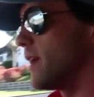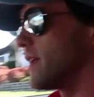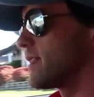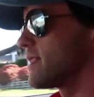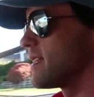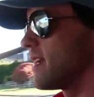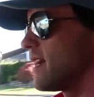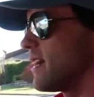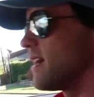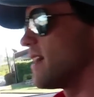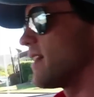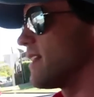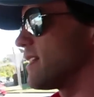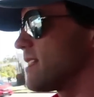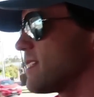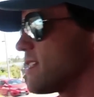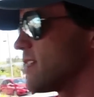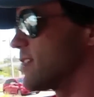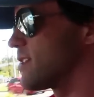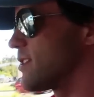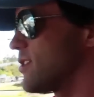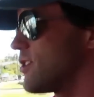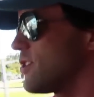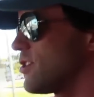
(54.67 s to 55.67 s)
but it's
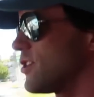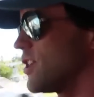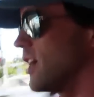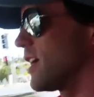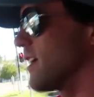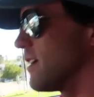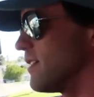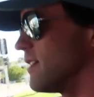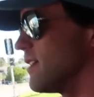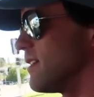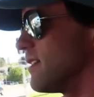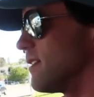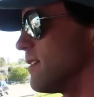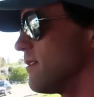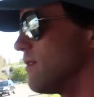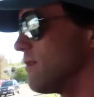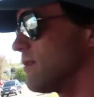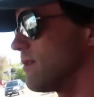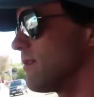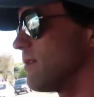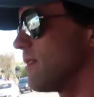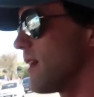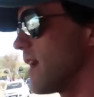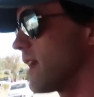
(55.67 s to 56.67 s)
just chicken
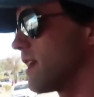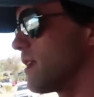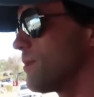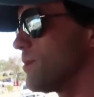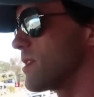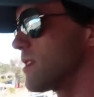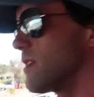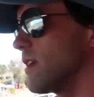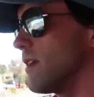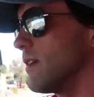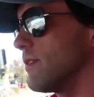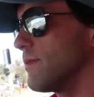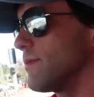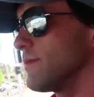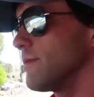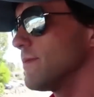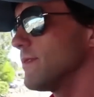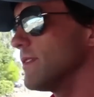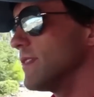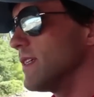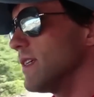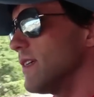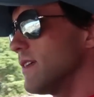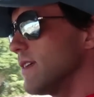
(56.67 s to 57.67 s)
and random stuff,
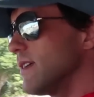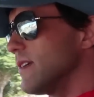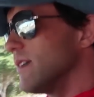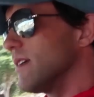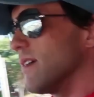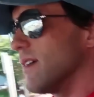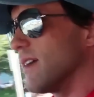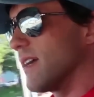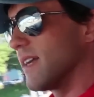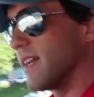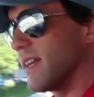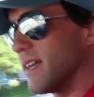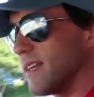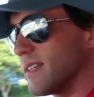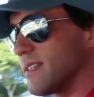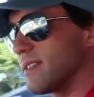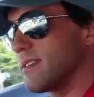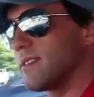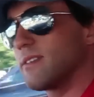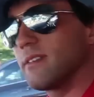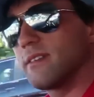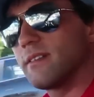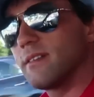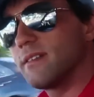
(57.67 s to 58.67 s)
I guess.
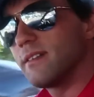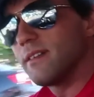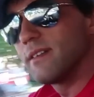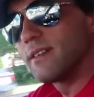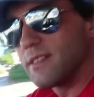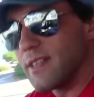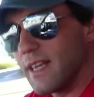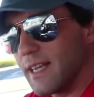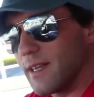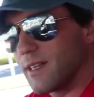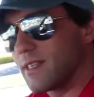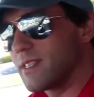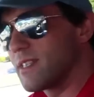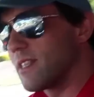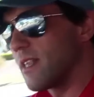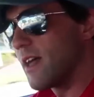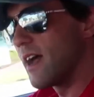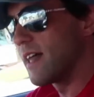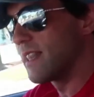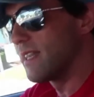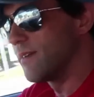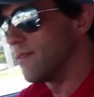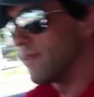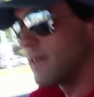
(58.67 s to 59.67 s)
It's like a
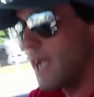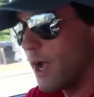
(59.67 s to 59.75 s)
slightly